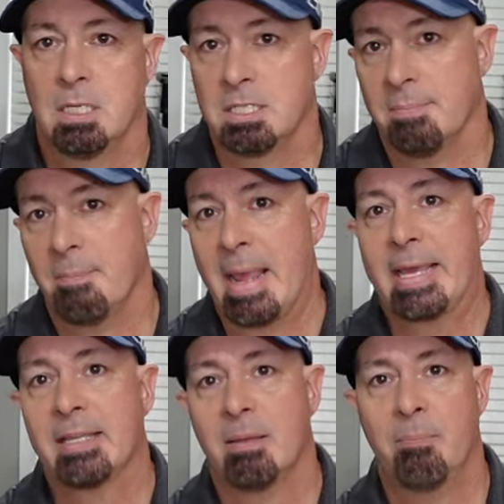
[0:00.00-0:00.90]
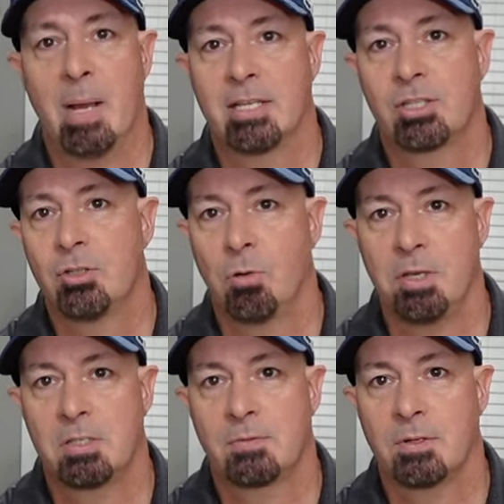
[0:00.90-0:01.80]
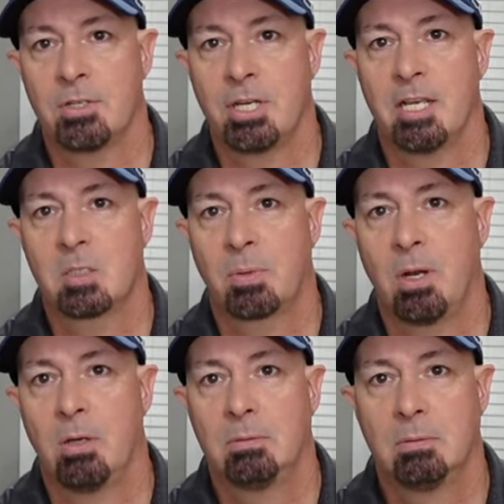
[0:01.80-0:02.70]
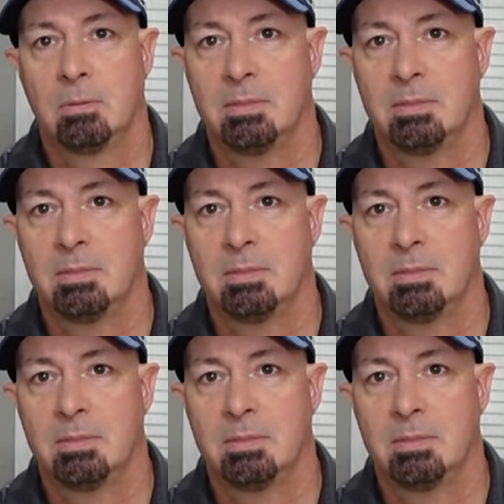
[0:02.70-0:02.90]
Does it make it the best choice for GS Pro?